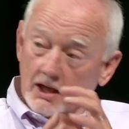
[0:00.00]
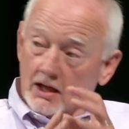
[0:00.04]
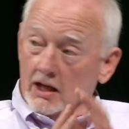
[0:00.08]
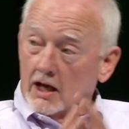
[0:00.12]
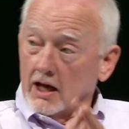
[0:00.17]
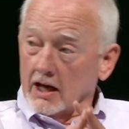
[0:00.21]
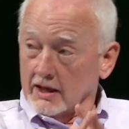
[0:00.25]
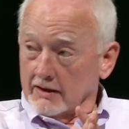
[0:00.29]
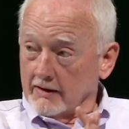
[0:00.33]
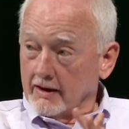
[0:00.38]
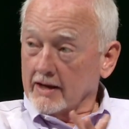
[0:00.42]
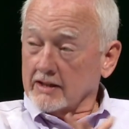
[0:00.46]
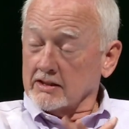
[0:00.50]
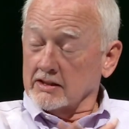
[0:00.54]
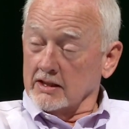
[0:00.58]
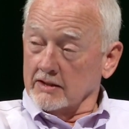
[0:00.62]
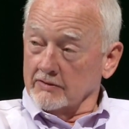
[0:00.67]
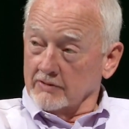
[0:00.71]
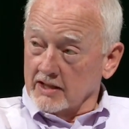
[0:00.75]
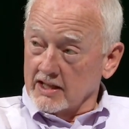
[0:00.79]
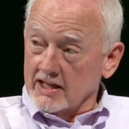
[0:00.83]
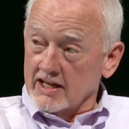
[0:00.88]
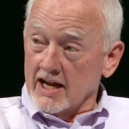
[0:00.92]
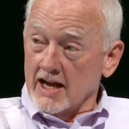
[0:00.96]
of
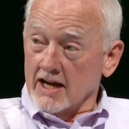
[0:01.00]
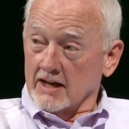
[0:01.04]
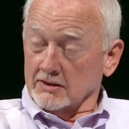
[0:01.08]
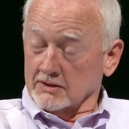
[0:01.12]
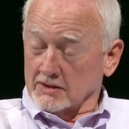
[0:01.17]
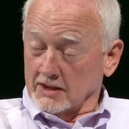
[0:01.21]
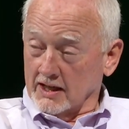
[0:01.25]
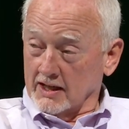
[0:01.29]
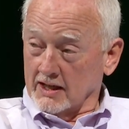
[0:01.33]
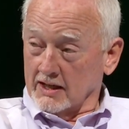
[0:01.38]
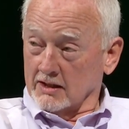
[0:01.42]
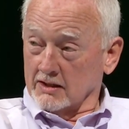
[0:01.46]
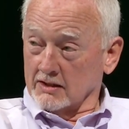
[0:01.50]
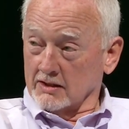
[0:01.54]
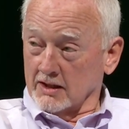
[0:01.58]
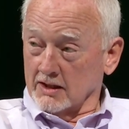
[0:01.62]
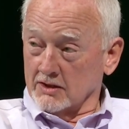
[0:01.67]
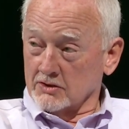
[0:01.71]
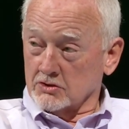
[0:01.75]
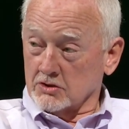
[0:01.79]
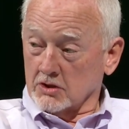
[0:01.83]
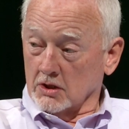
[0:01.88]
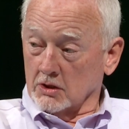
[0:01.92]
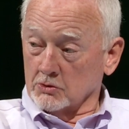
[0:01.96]
activity downtown,
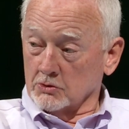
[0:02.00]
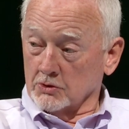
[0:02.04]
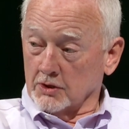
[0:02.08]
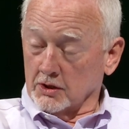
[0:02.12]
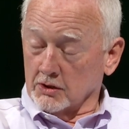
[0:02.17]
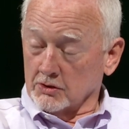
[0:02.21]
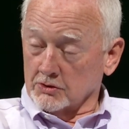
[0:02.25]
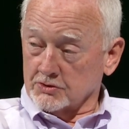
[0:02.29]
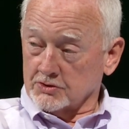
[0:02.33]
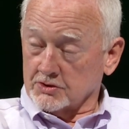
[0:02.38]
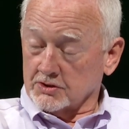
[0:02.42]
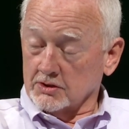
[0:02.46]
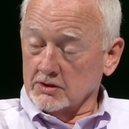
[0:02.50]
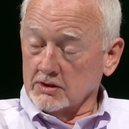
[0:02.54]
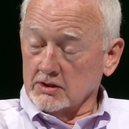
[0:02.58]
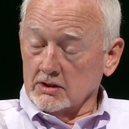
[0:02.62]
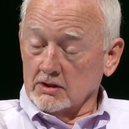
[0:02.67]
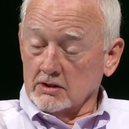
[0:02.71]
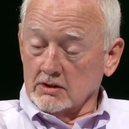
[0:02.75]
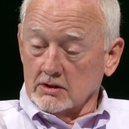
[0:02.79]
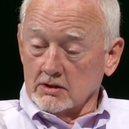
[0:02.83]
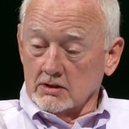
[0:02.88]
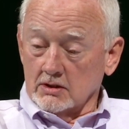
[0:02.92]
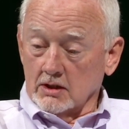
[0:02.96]
and so
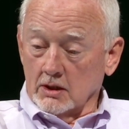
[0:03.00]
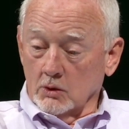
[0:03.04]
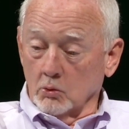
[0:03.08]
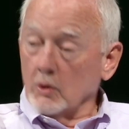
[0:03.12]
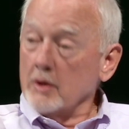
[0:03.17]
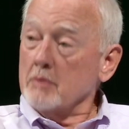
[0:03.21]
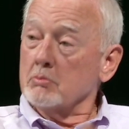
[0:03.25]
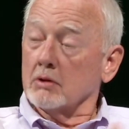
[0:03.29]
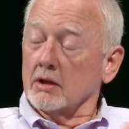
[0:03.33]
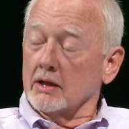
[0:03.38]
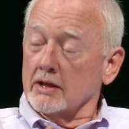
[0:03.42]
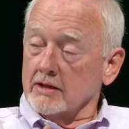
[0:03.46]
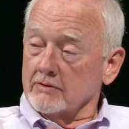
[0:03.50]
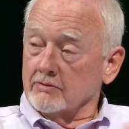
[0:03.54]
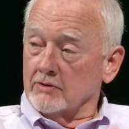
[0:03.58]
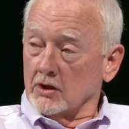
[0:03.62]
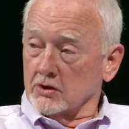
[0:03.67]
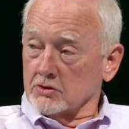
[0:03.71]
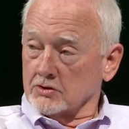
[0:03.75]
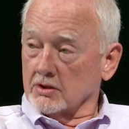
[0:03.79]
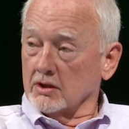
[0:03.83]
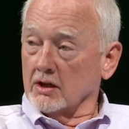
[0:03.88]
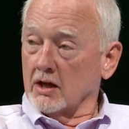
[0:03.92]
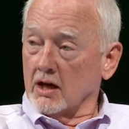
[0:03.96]
we believe
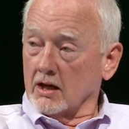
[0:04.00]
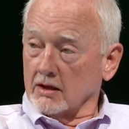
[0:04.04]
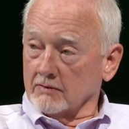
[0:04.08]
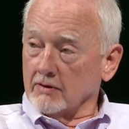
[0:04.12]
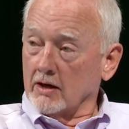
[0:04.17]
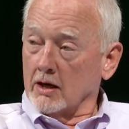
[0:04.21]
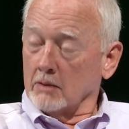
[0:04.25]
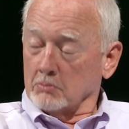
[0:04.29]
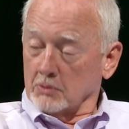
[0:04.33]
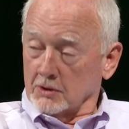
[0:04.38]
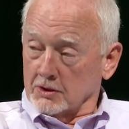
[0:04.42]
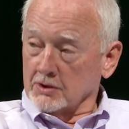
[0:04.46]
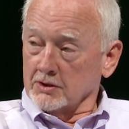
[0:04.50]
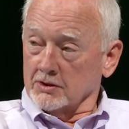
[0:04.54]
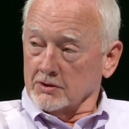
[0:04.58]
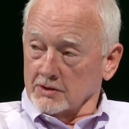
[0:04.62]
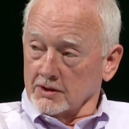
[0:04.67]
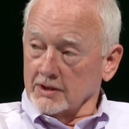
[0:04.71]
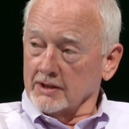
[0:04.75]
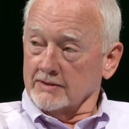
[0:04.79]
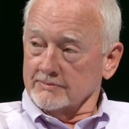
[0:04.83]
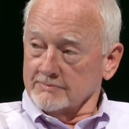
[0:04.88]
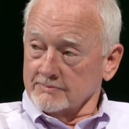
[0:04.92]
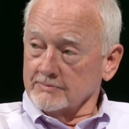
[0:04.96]
there's a lot of
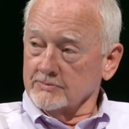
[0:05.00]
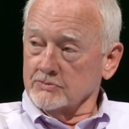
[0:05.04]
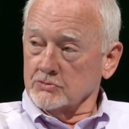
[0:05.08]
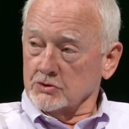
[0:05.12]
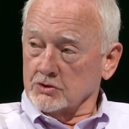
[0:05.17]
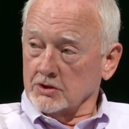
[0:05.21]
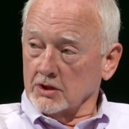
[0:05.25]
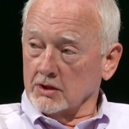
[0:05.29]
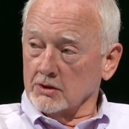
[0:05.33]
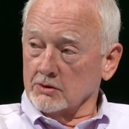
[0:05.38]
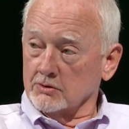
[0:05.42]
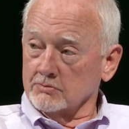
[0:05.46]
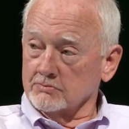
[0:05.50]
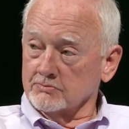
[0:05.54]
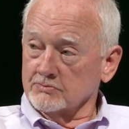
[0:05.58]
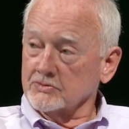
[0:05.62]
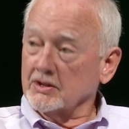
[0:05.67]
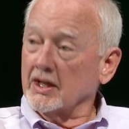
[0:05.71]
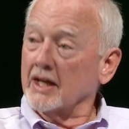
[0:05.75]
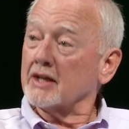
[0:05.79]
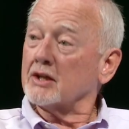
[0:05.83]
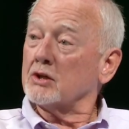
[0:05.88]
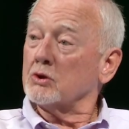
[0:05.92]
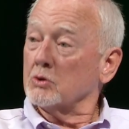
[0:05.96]
opportunity. So yeah,
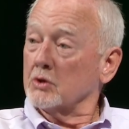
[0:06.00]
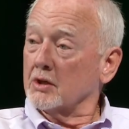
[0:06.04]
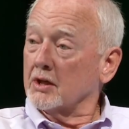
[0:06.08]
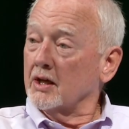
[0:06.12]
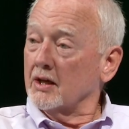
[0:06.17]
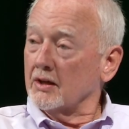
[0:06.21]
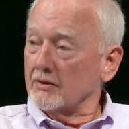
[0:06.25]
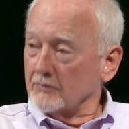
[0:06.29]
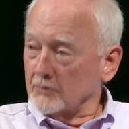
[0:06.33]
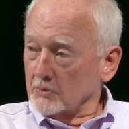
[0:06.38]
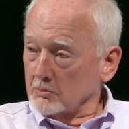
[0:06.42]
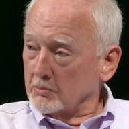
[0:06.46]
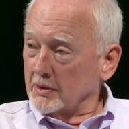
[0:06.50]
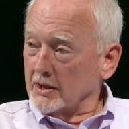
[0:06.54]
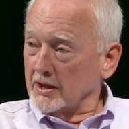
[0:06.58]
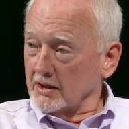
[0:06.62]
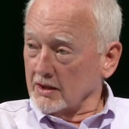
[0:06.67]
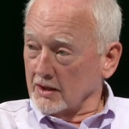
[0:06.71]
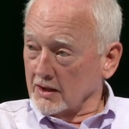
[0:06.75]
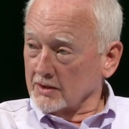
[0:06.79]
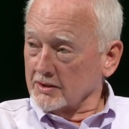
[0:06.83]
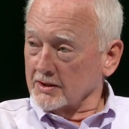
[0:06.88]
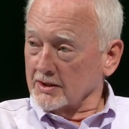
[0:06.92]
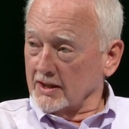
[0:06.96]
thank you again for
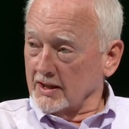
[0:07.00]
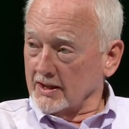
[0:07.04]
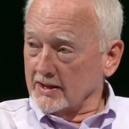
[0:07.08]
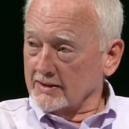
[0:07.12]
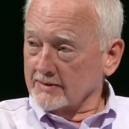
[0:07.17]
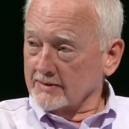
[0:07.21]
being on today.